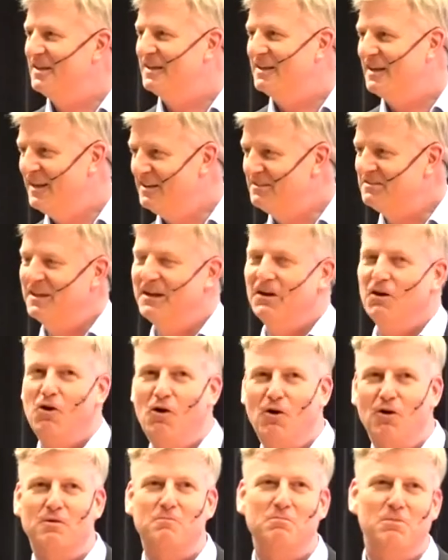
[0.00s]
that, let's say,
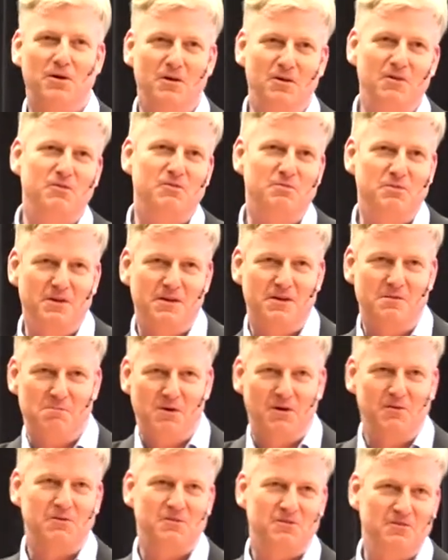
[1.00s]
long balls were the
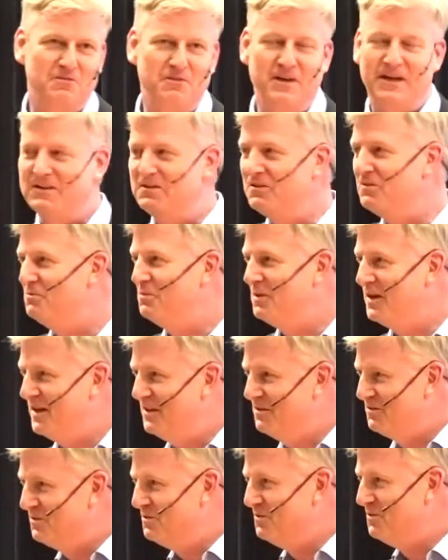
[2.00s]
most effective
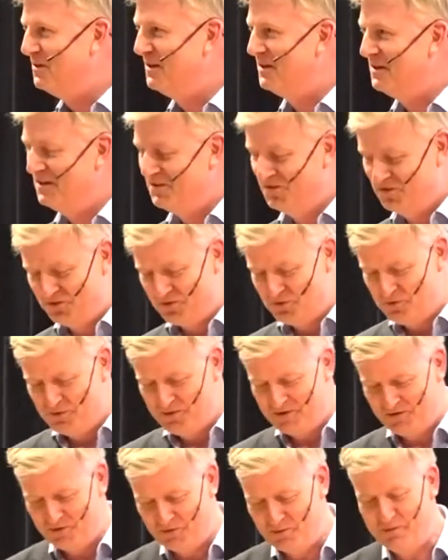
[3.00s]
way to,
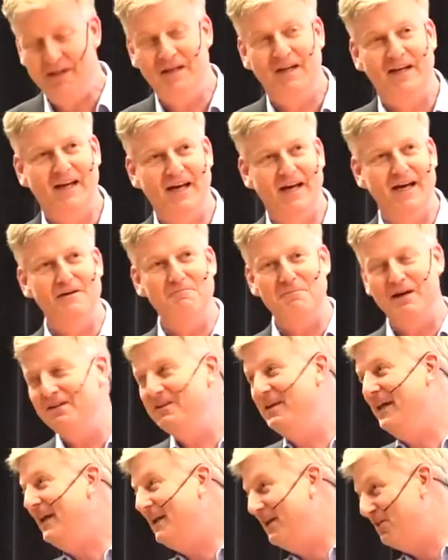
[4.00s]
to, to win a game, and
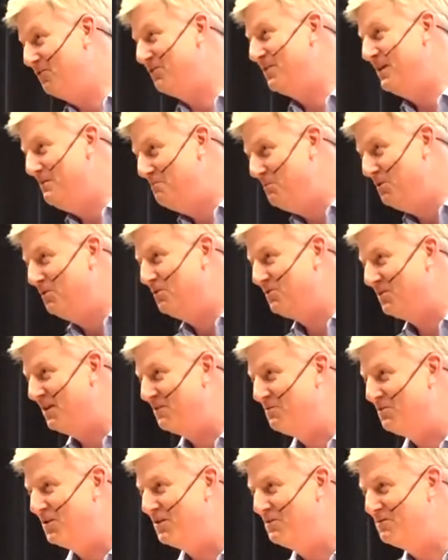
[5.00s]
the English team used that
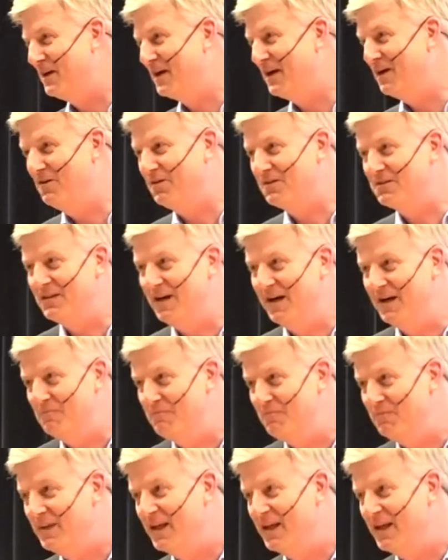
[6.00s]
for a very long time.